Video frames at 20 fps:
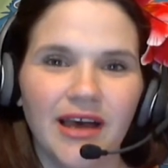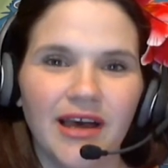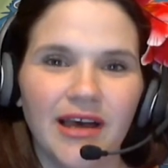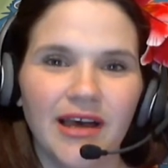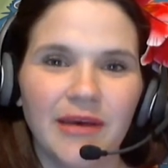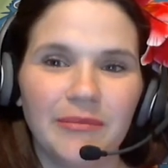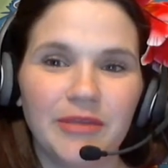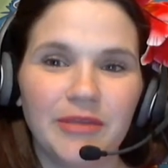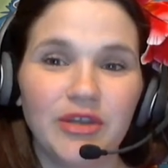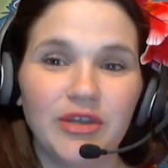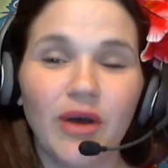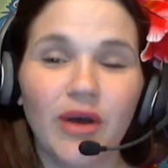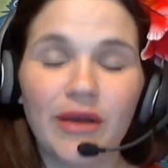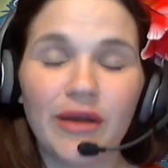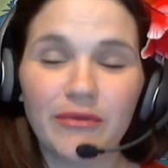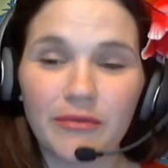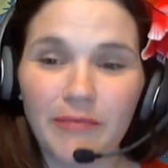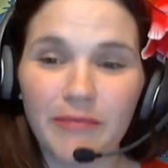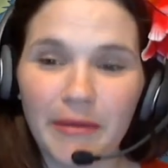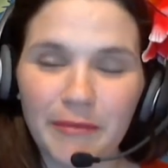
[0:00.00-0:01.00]

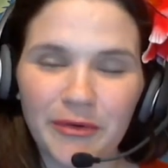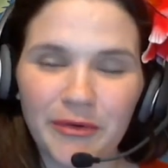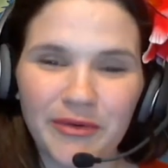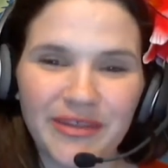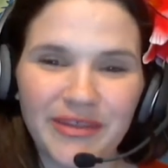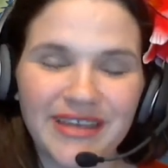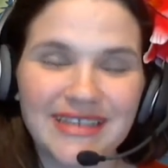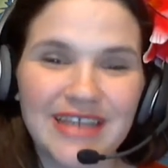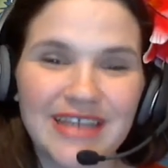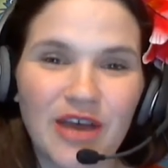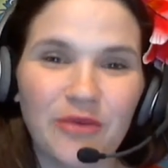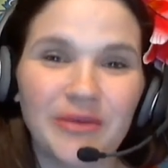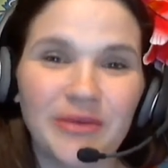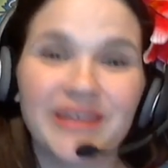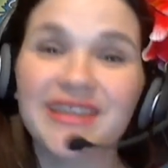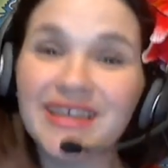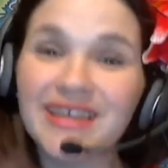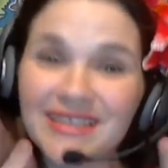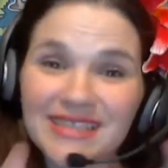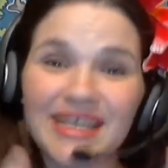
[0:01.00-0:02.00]
I remember what they tell
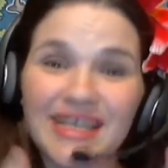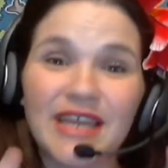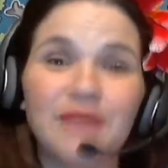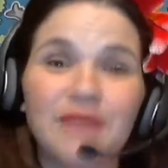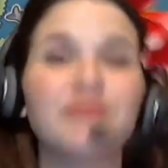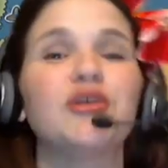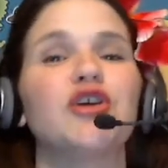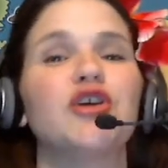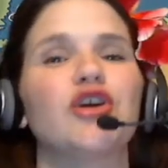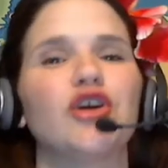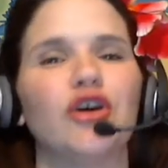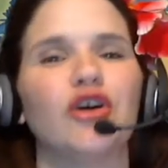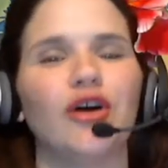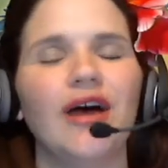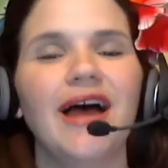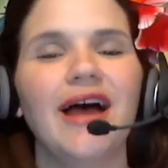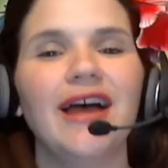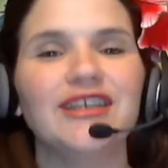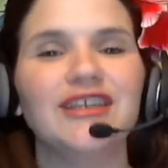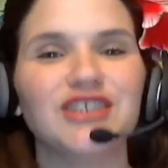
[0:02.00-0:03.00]
me. That same
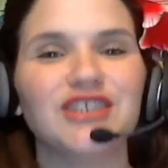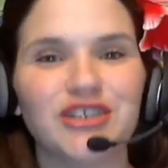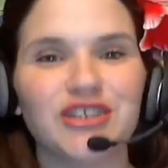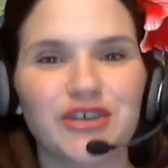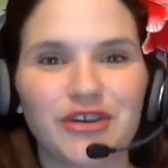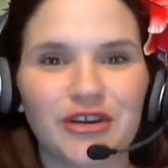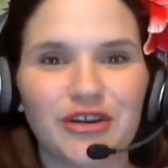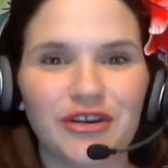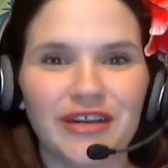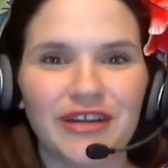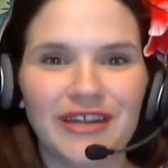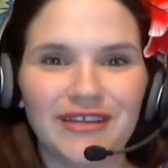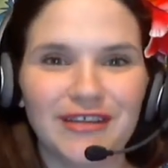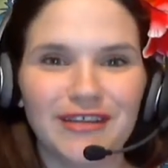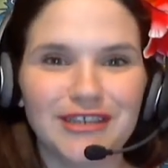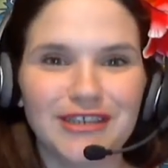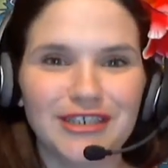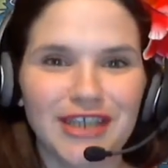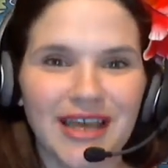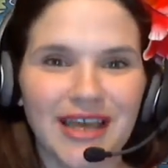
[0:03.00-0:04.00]
girl, she took her
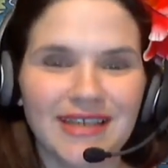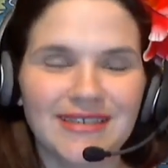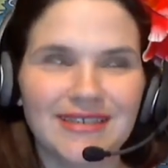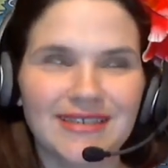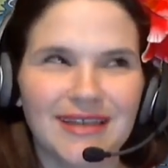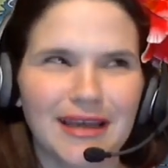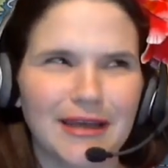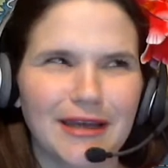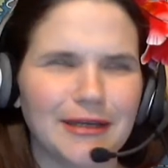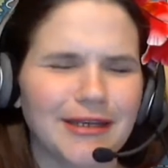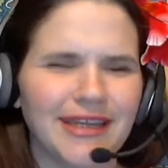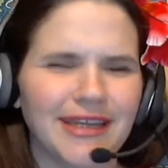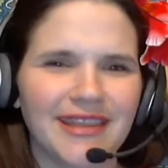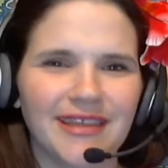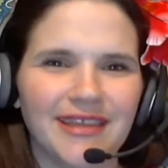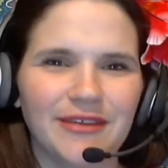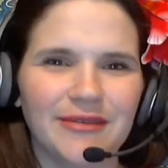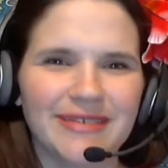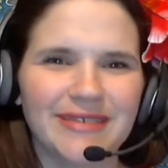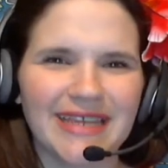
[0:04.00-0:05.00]
English test, I
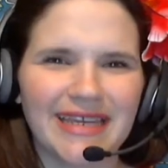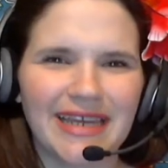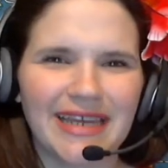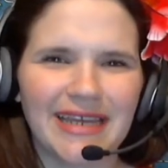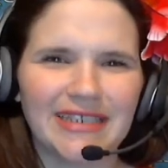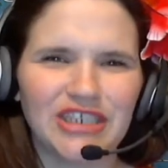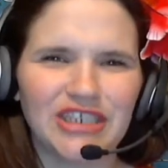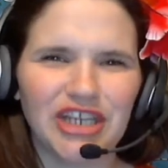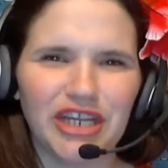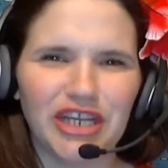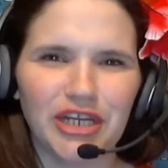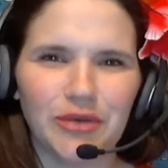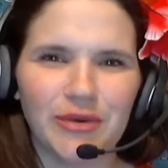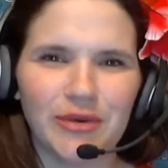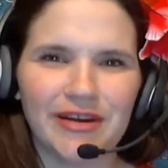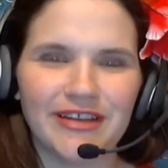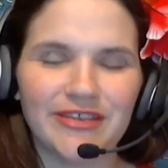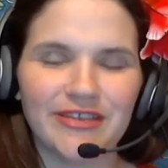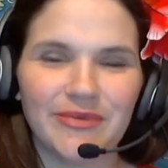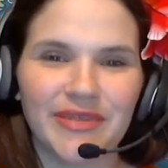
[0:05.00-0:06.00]
think it was like
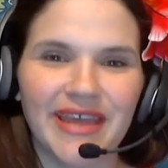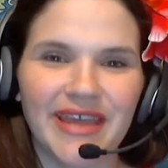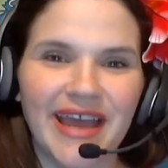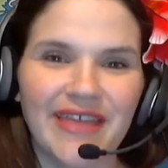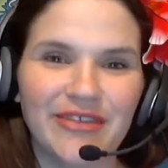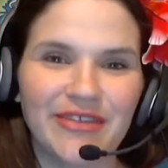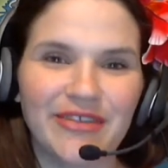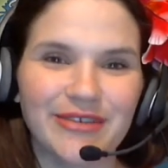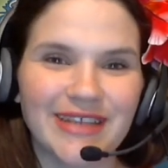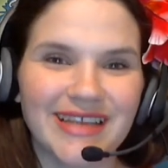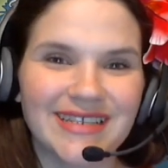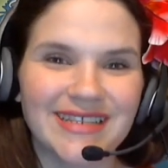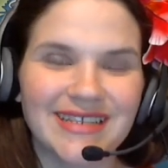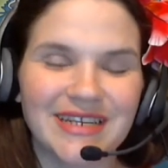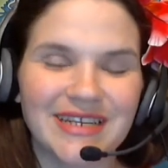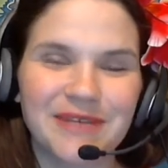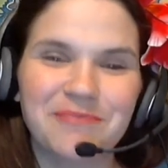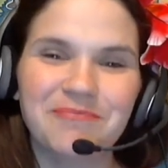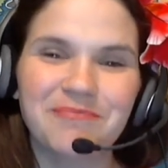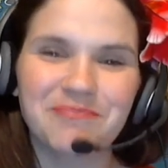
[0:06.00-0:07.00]
January is when they had their
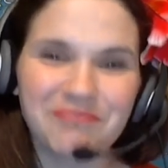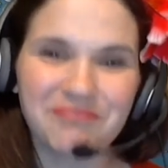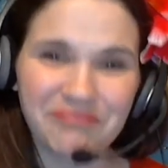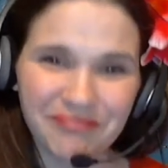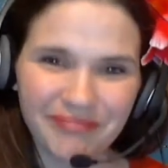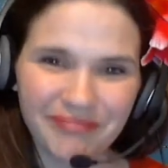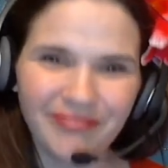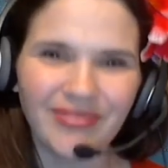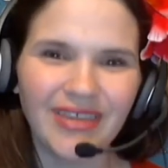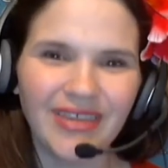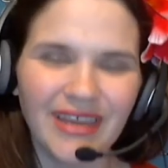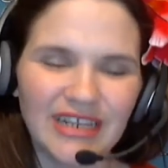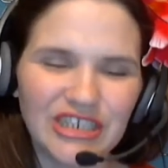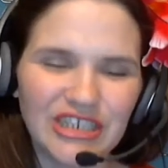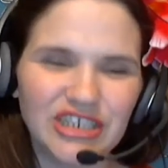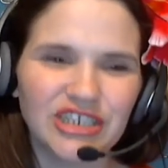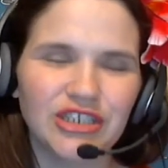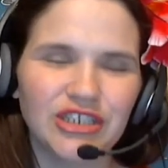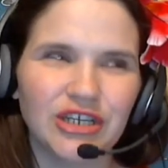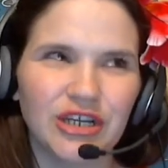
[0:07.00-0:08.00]
testing.
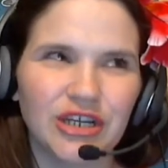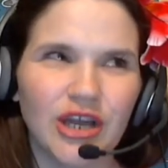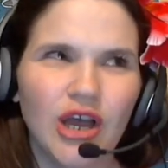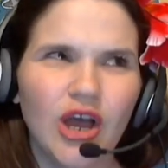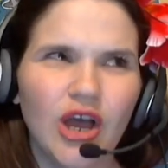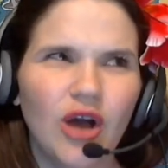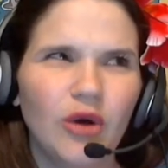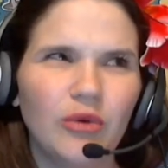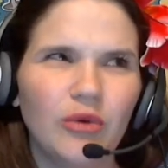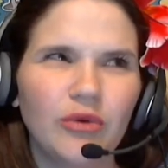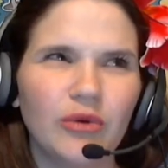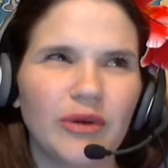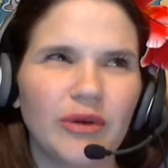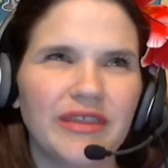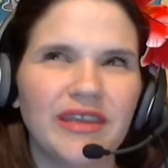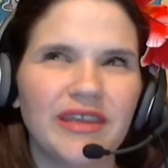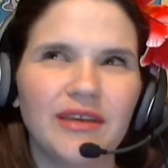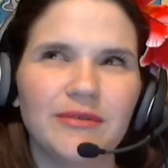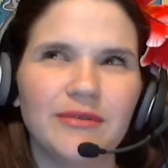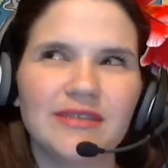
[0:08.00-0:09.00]
She took, oh no,
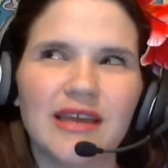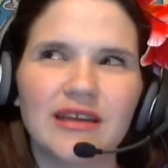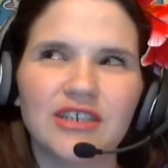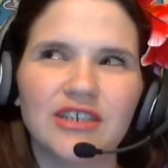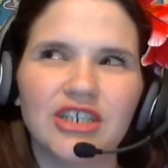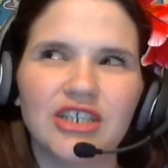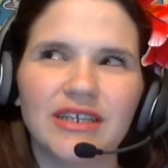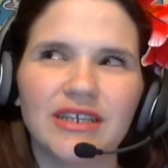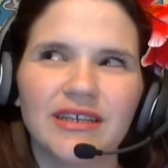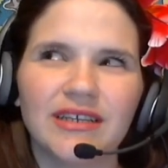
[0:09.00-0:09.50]
I think it was